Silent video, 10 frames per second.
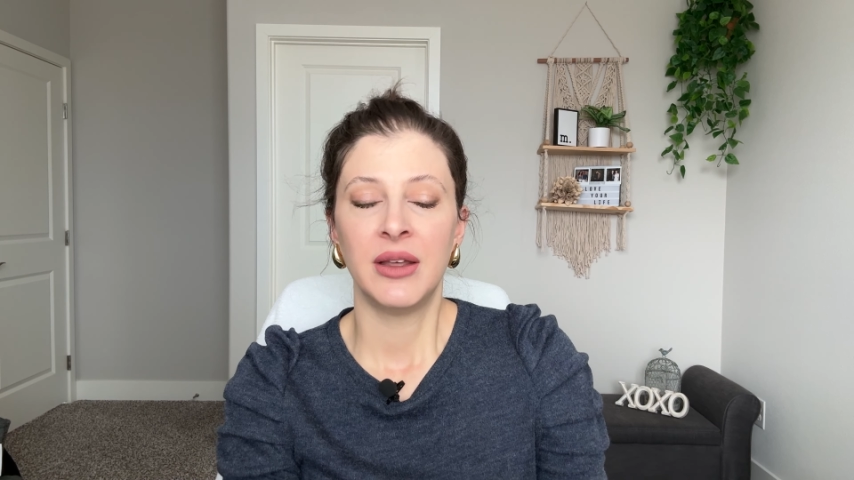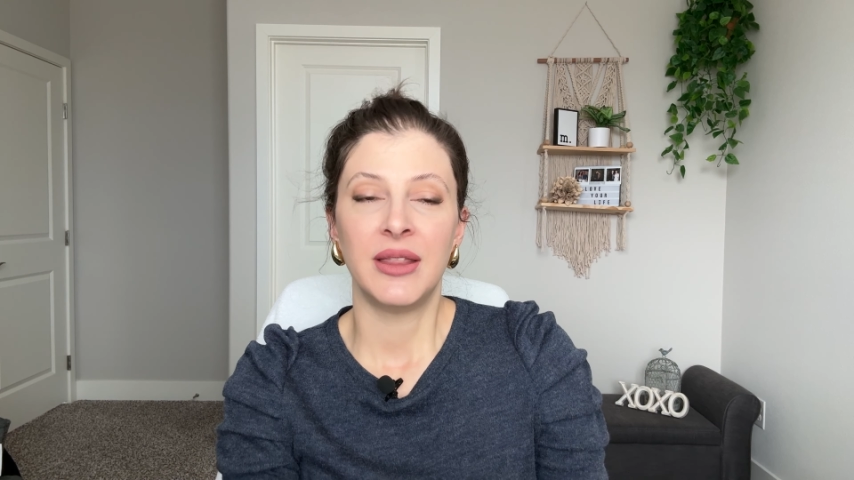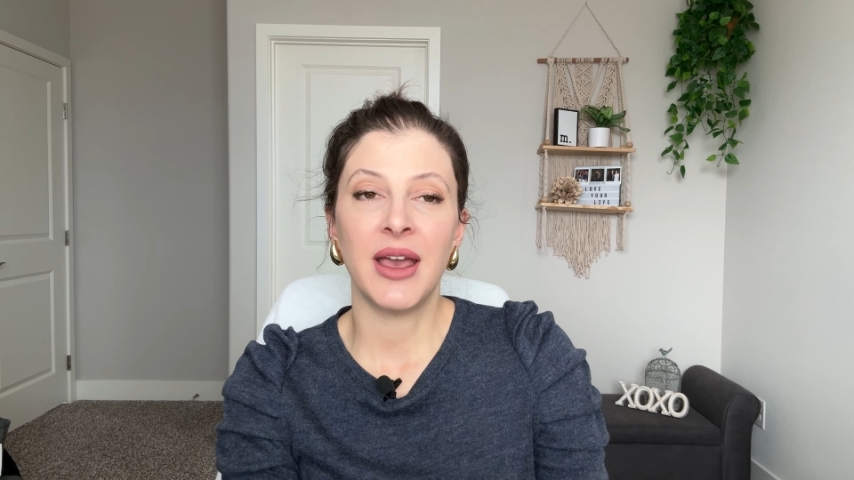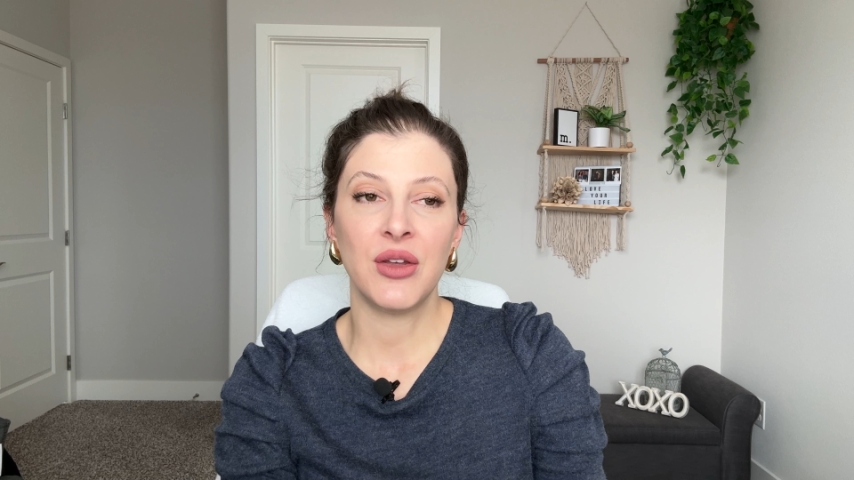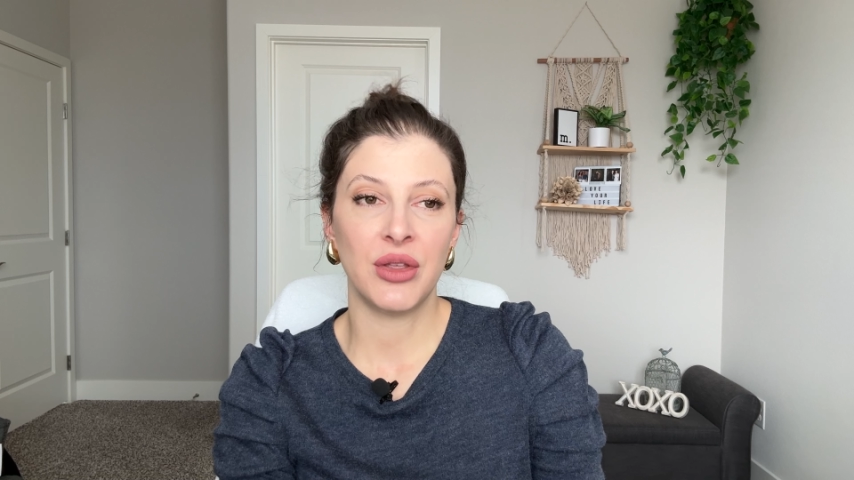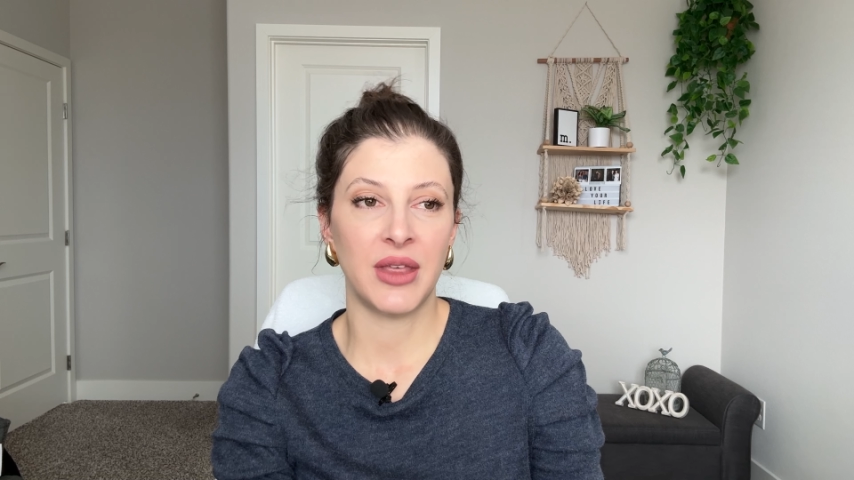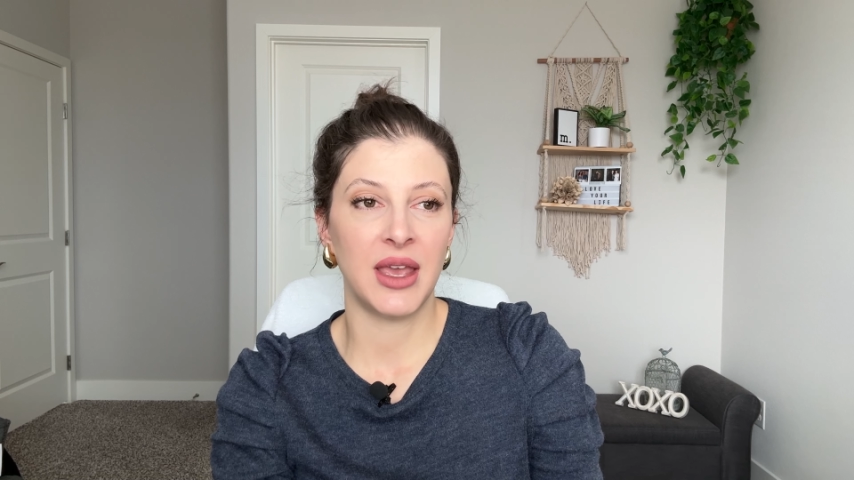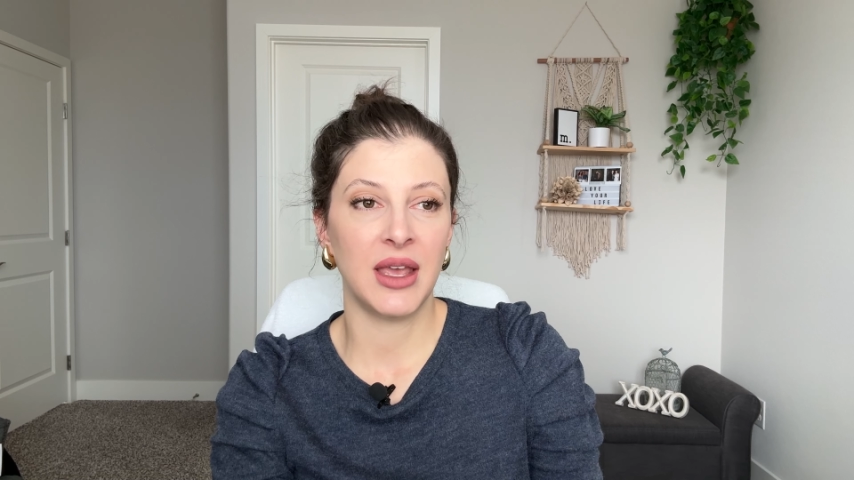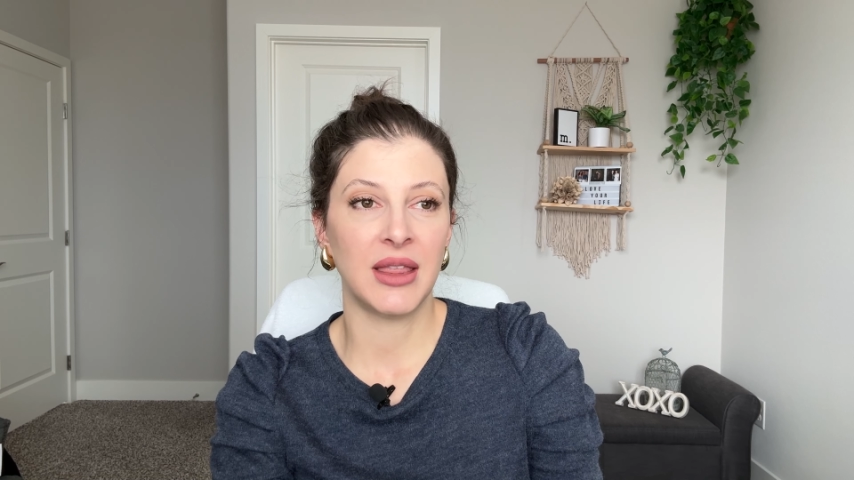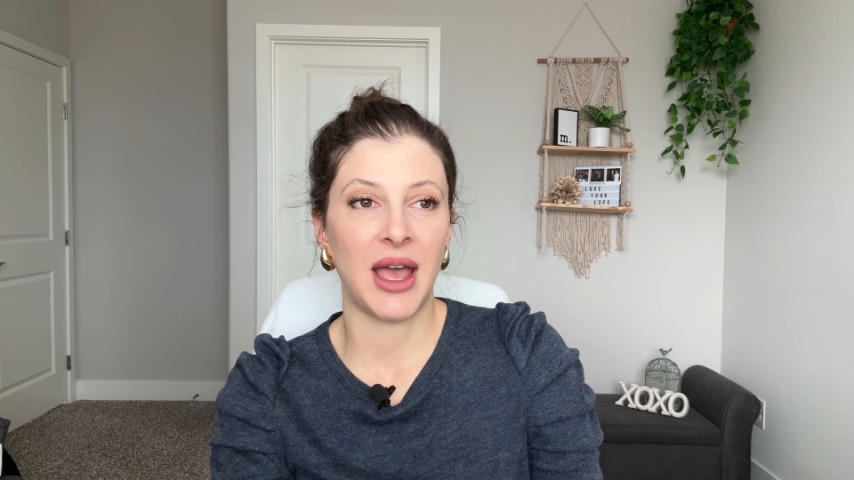The other
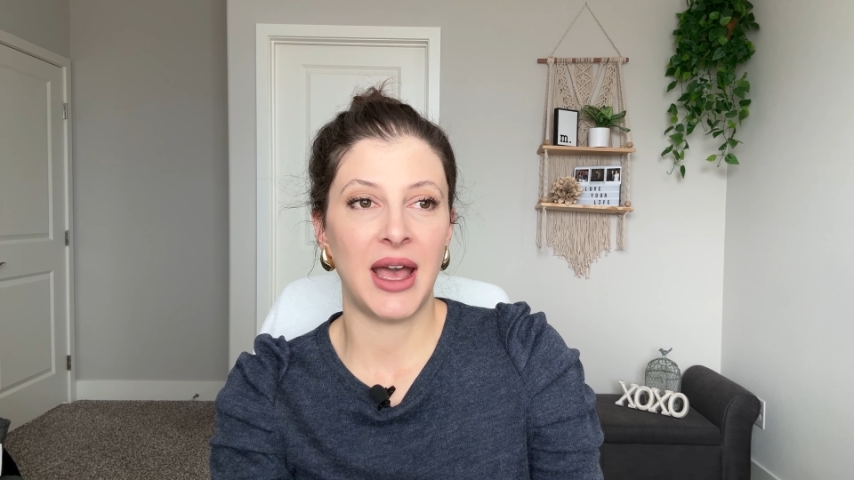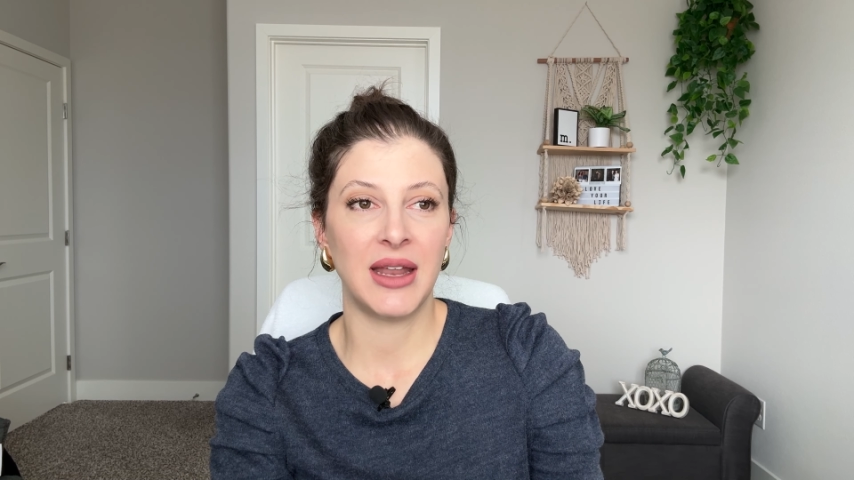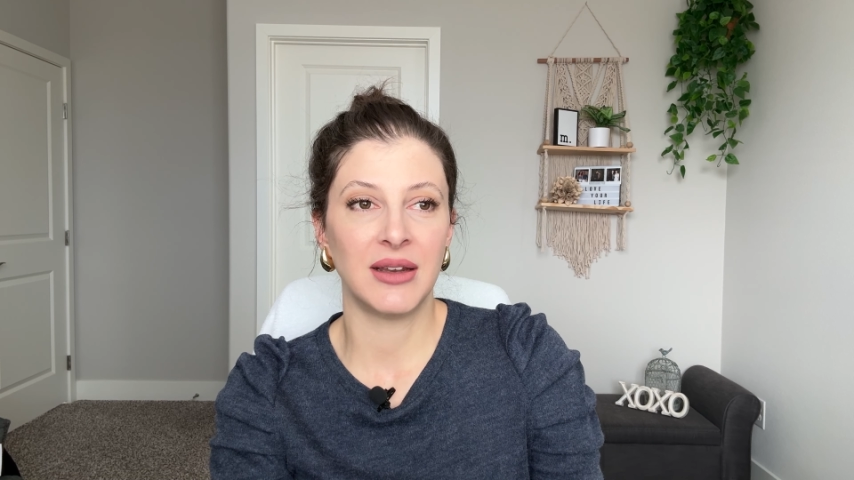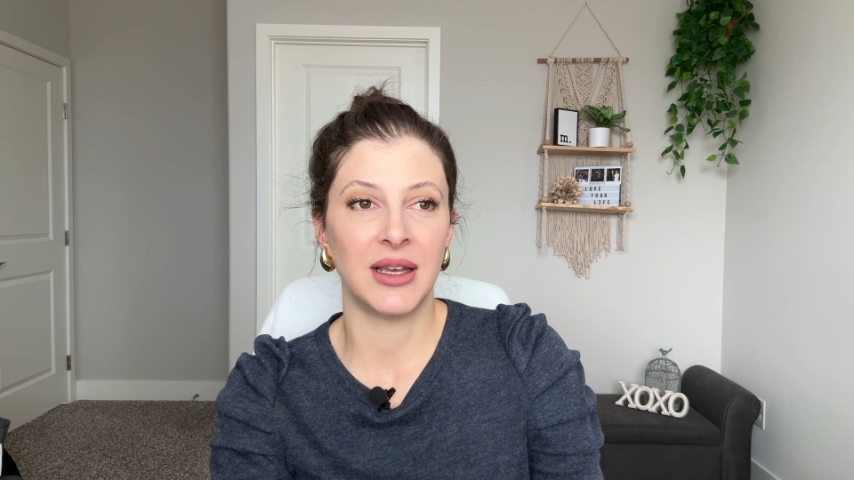thing that